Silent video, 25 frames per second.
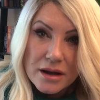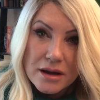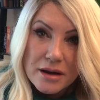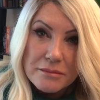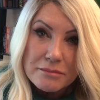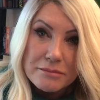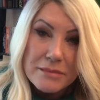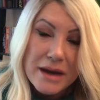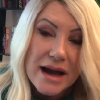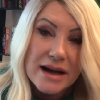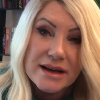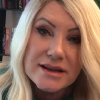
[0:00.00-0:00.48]

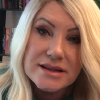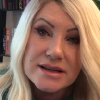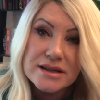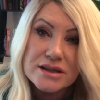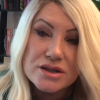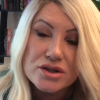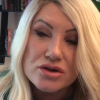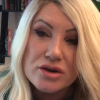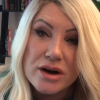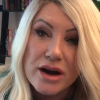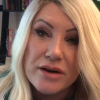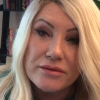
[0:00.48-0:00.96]
Max is
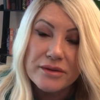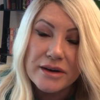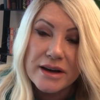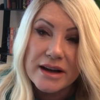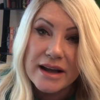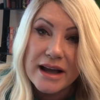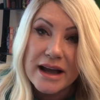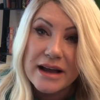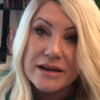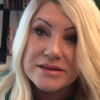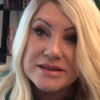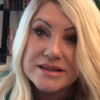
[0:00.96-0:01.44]
travelling
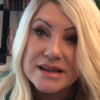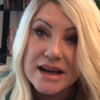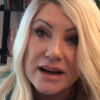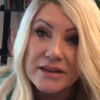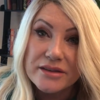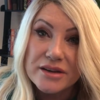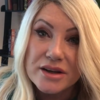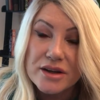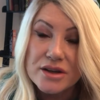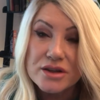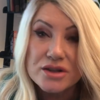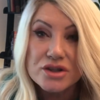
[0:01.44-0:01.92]
outside
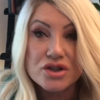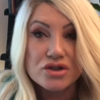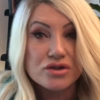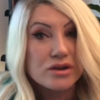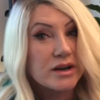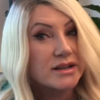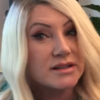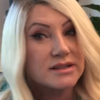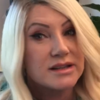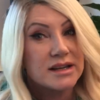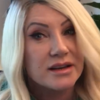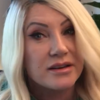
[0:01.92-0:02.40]
the
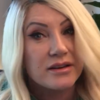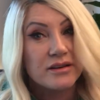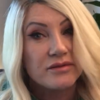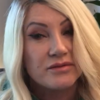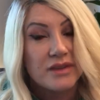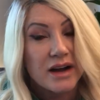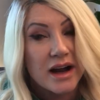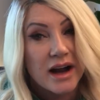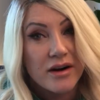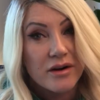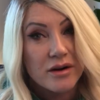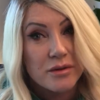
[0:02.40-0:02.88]
constricting
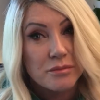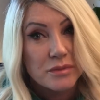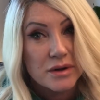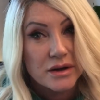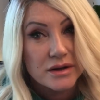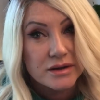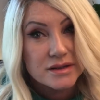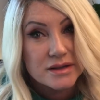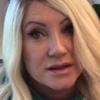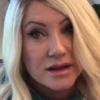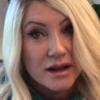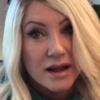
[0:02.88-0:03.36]

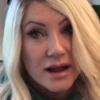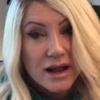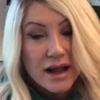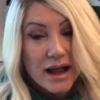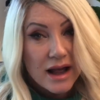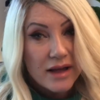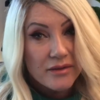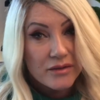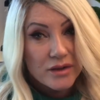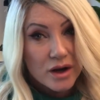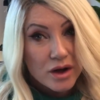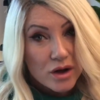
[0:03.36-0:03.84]
environment
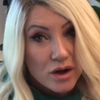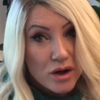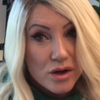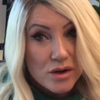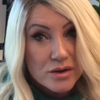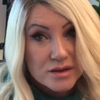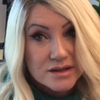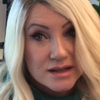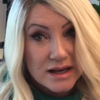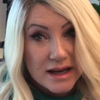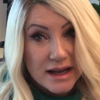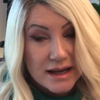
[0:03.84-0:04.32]
and the
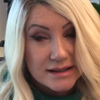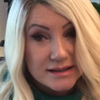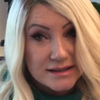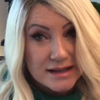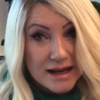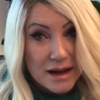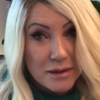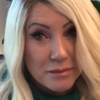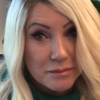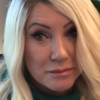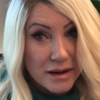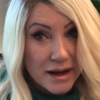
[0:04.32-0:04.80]
laws laid
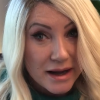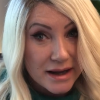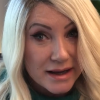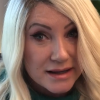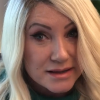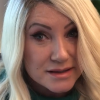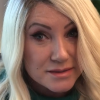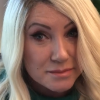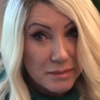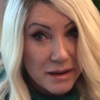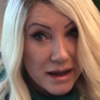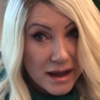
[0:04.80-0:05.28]
down by
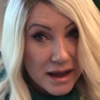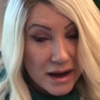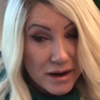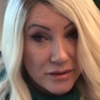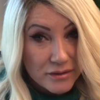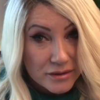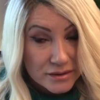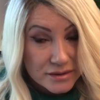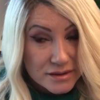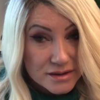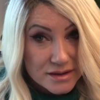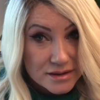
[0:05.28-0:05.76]
his
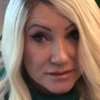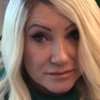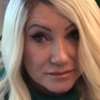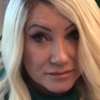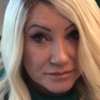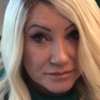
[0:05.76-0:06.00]
parents.